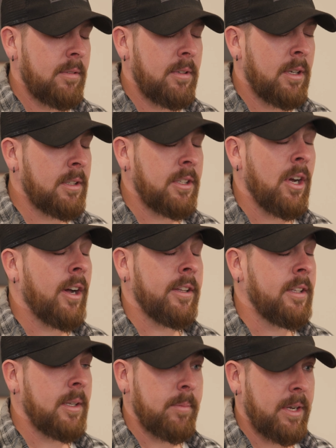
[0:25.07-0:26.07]

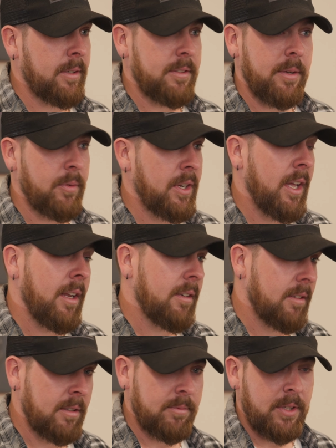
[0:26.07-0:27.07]
ungodly amounts every day
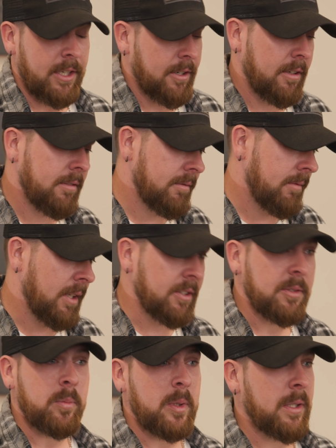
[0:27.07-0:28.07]
of liquor, not
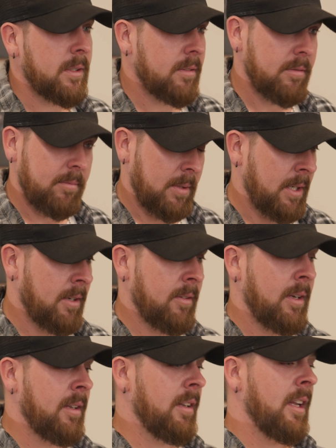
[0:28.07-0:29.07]
just beer.
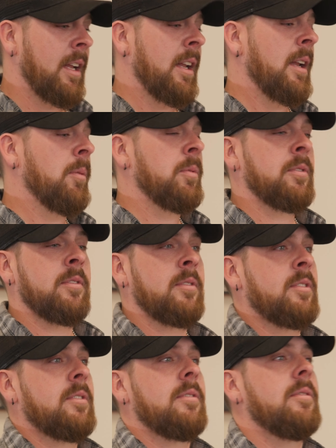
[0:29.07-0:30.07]
And it
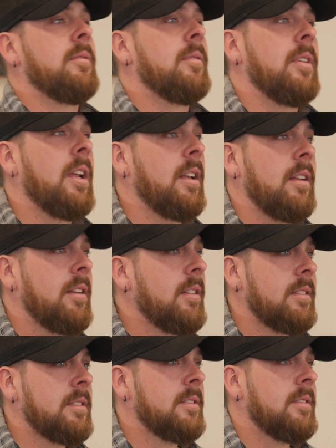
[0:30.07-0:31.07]
was
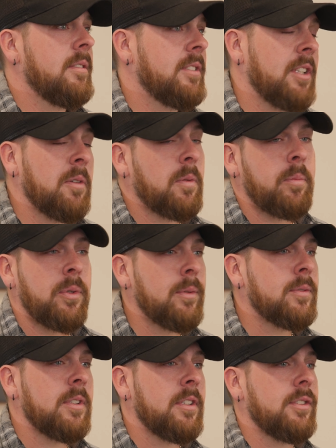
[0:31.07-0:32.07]

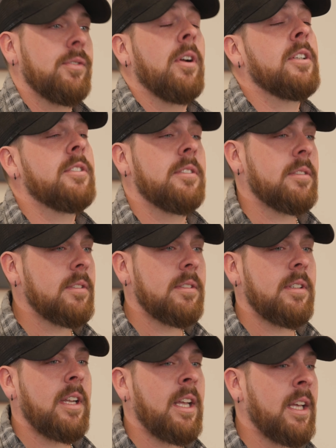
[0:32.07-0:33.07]
self-abuse and destruction.
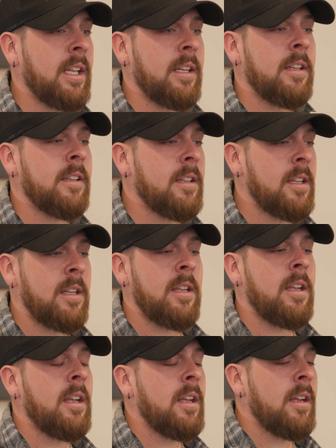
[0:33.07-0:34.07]
And
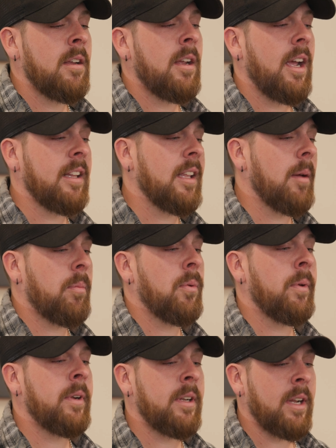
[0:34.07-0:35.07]
at that
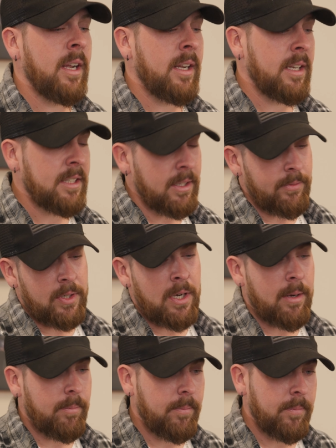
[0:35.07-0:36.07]
point, I had given up.